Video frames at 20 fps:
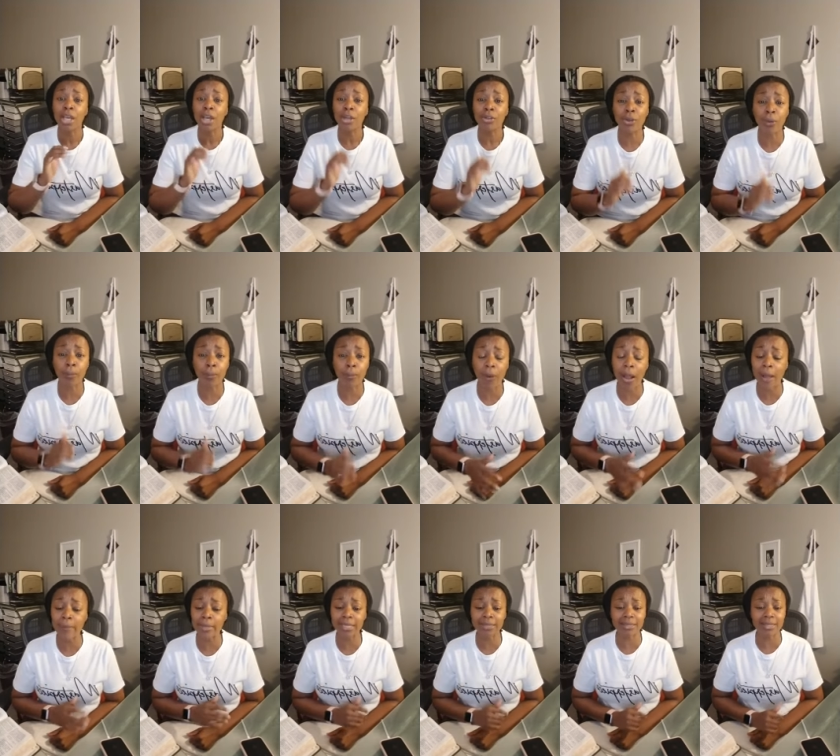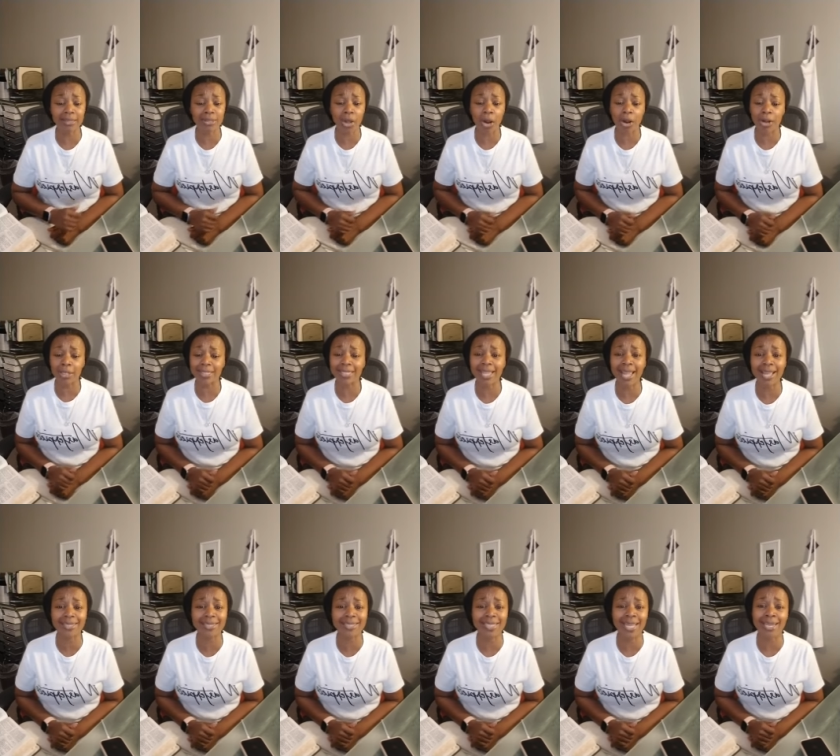Your promises are
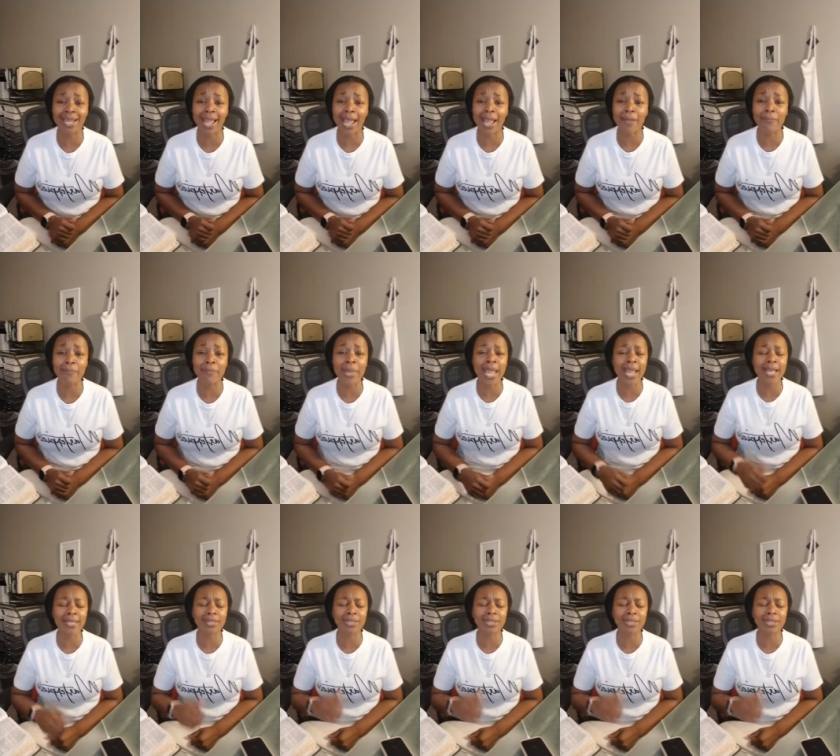yes and amen.